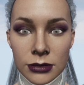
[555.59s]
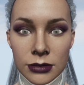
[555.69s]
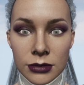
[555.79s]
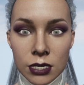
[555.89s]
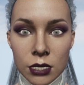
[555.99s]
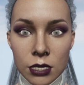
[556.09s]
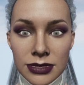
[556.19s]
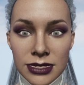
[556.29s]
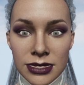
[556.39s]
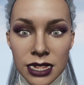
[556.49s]
So
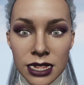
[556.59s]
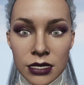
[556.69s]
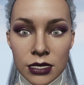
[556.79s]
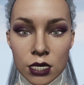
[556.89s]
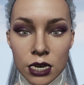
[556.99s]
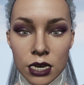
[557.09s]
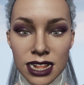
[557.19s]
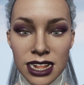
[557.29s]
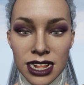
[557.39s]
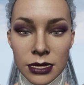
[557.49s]
if you're
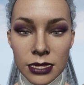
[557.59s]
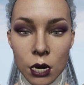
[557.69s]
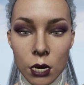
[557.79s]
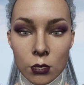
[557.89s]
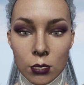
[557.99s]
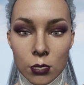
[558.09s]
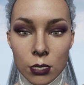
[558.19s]
interested, let me know.